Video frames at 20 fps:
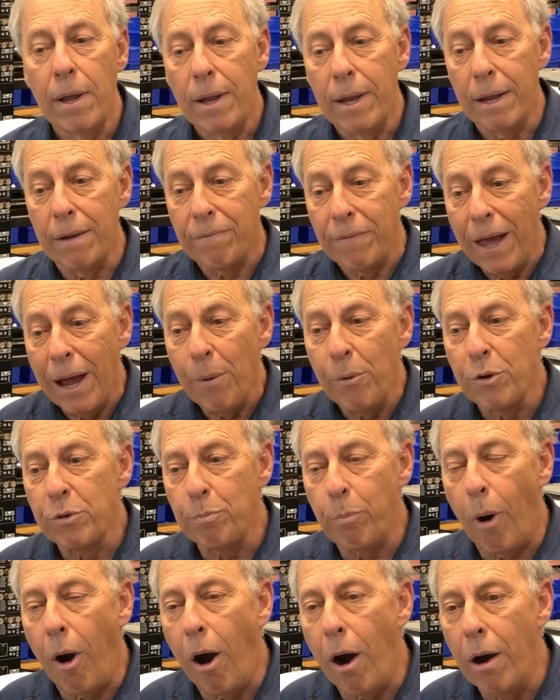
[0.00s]
If that was
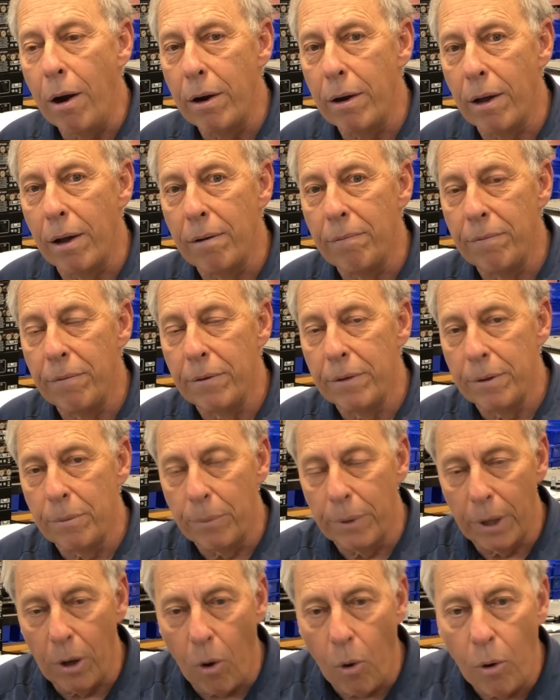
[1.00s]
part of the
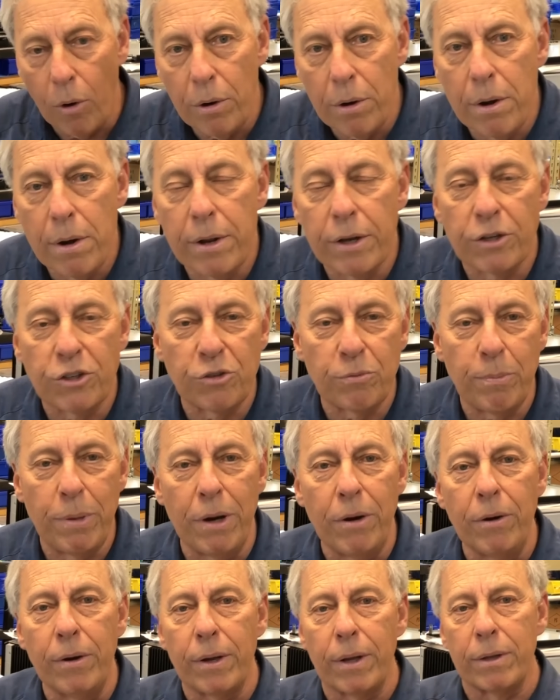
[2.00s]
recorded
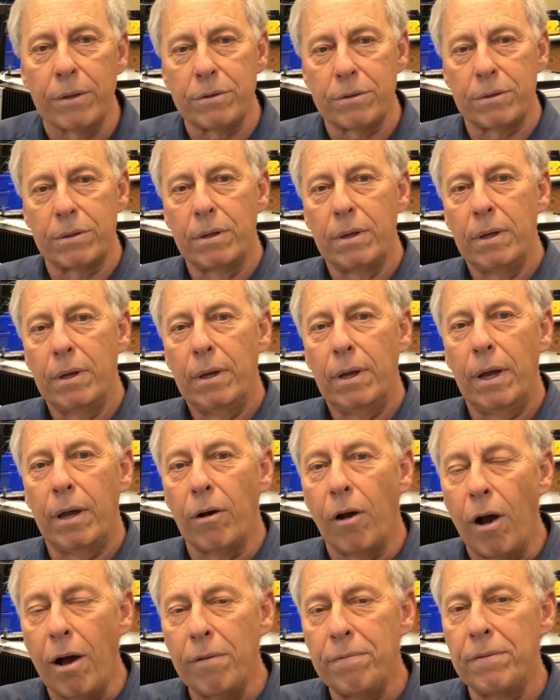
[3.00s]
experience, and
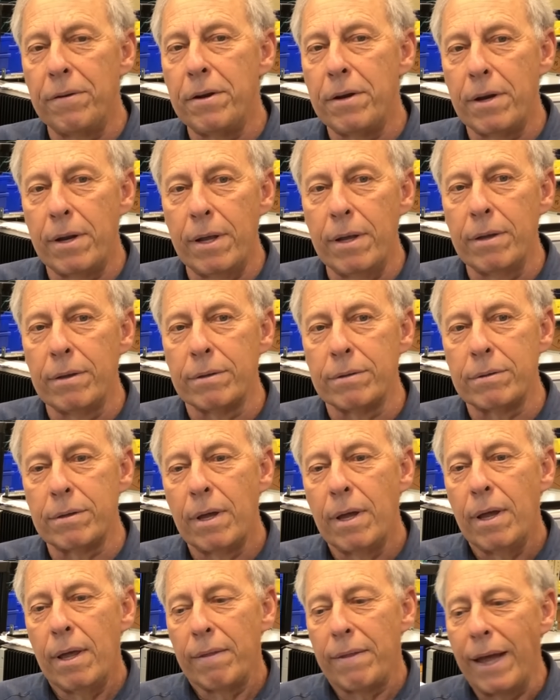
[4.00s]
often it is,
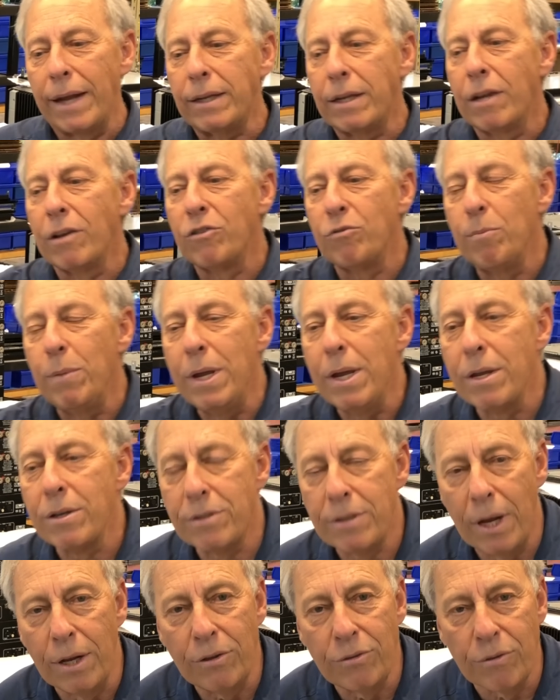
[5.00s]
that gives me a
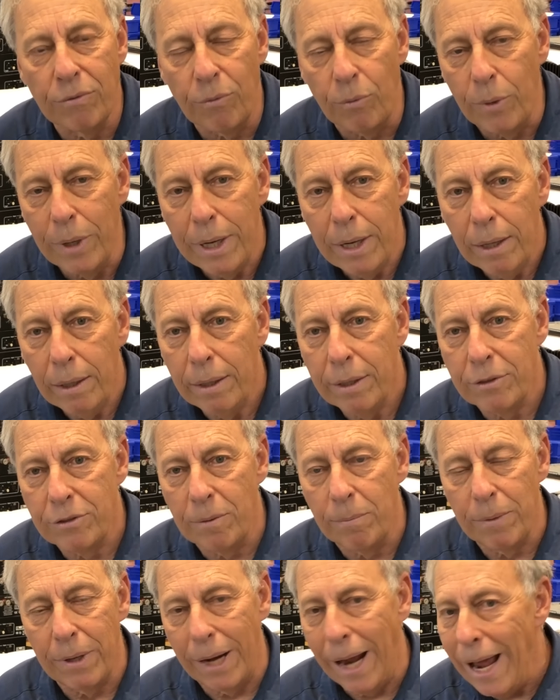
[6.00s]
sense of
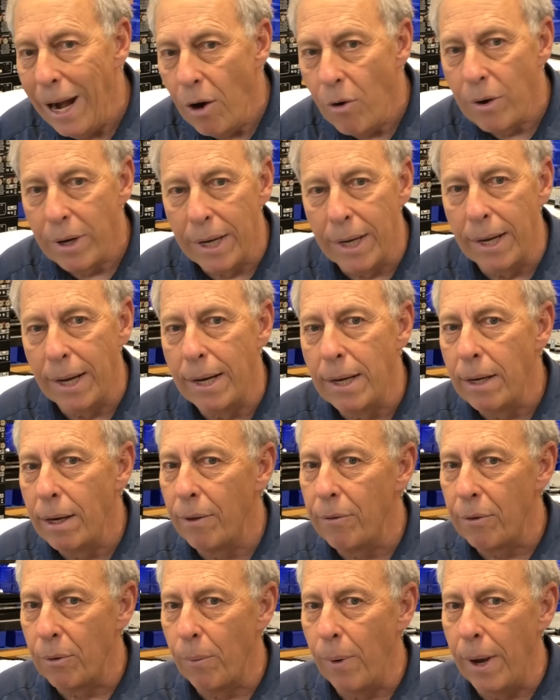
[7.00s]
realism that I don't get any
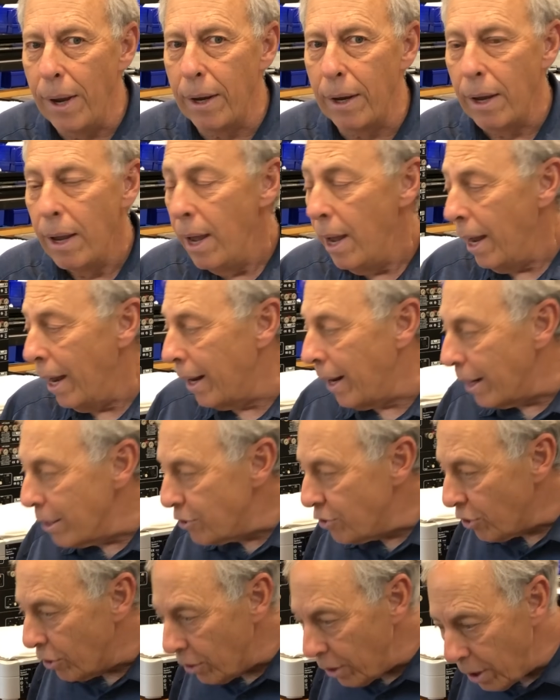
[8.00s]
other way. And I
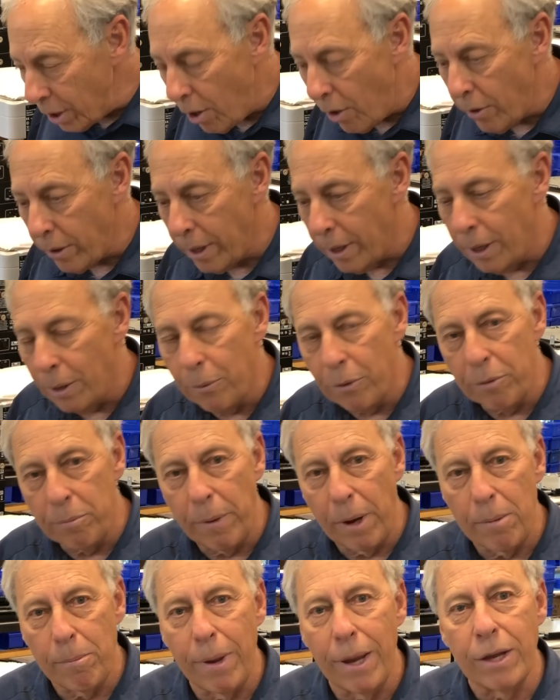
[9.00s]
certainly don't get it with
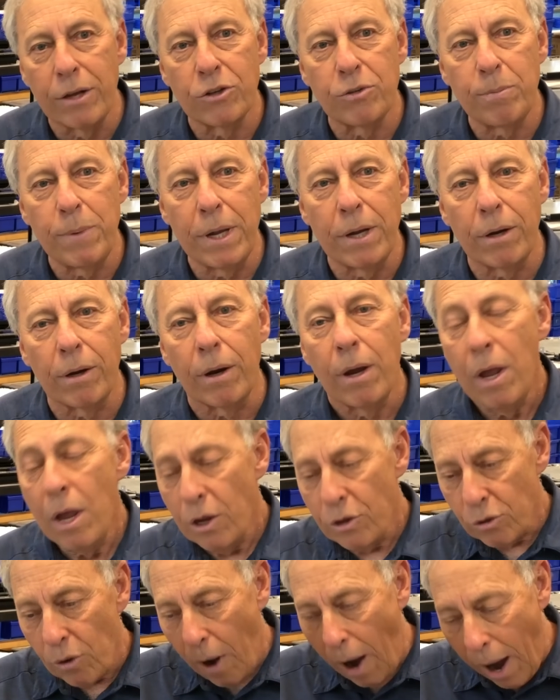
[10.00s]
my main speaker.
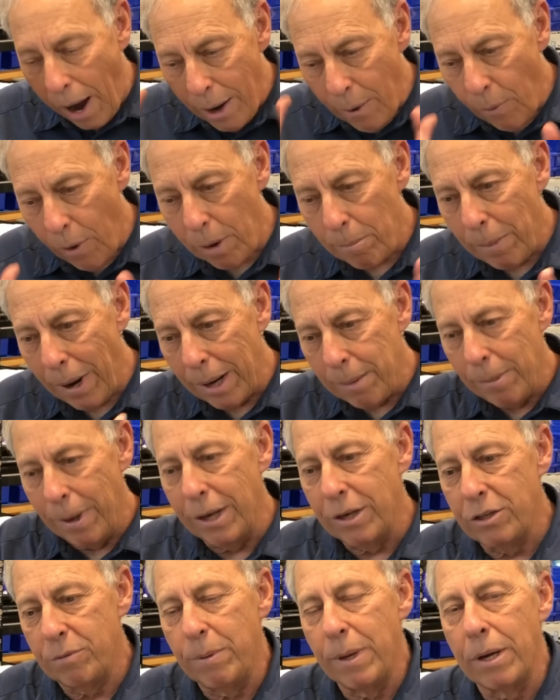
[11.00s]
So I want my
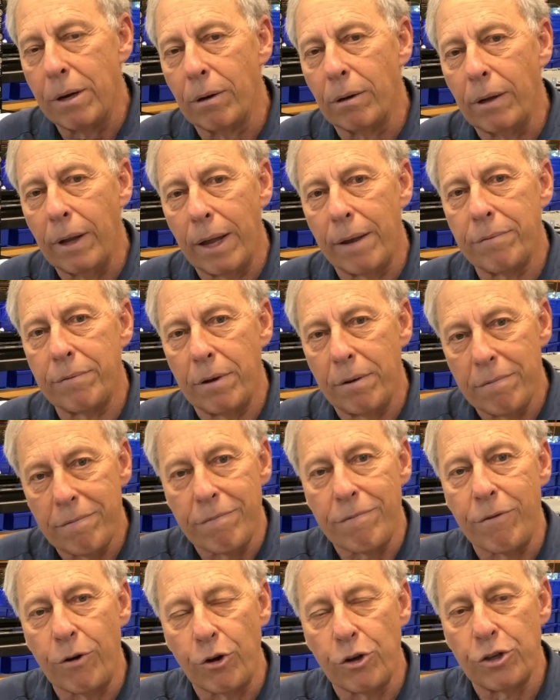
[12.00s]
main speaker left
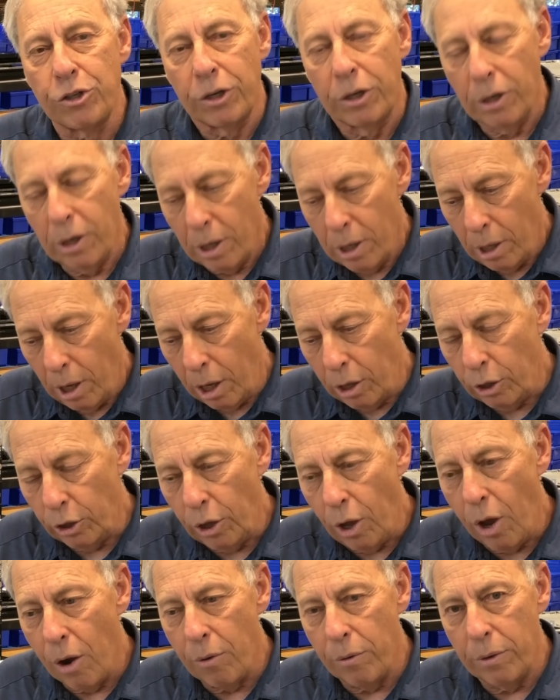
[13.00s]
virgin,
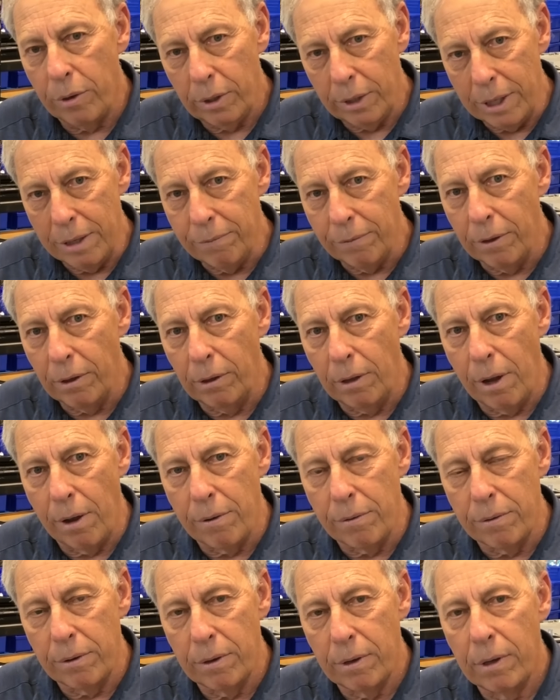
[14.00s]
alone. Leave it
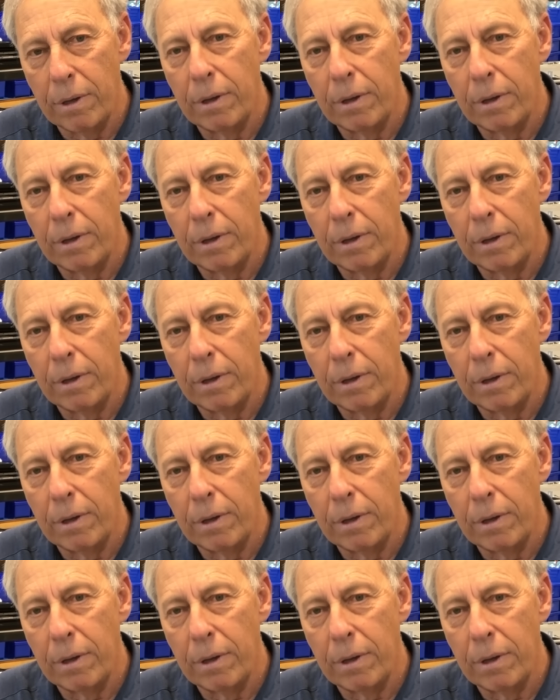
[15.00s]
alone,